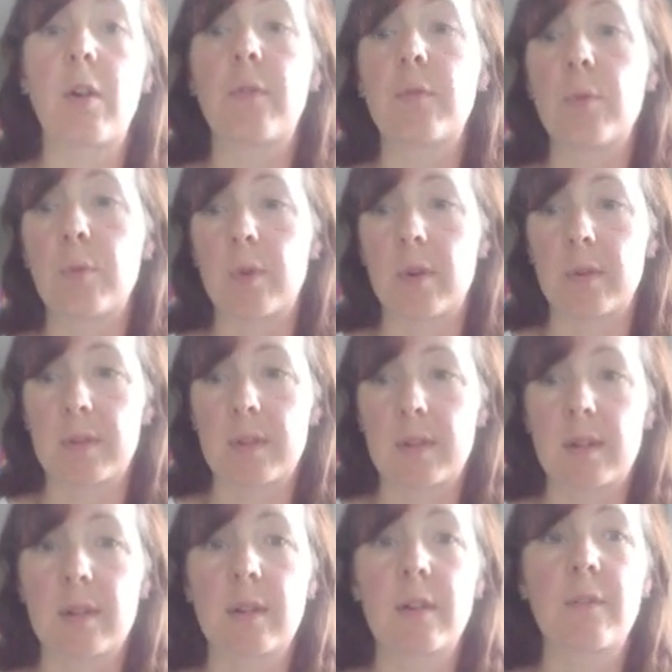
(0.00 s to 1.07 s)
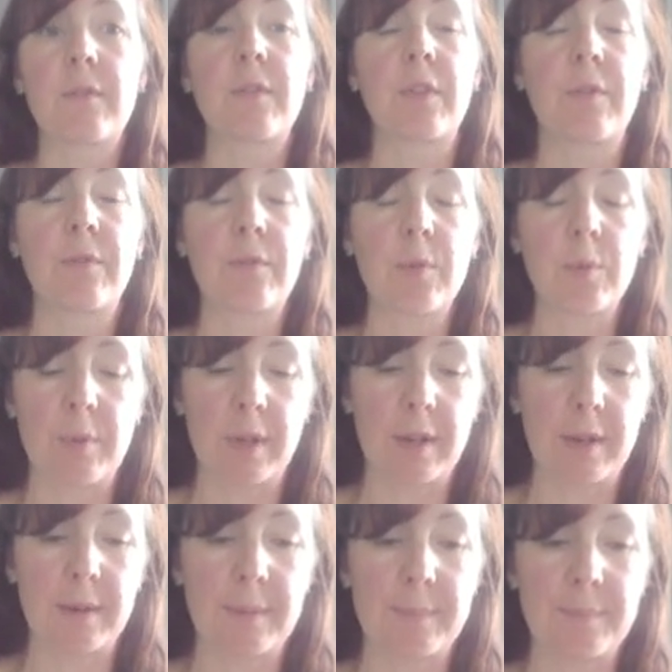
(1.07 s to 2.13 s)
forecast for the full year.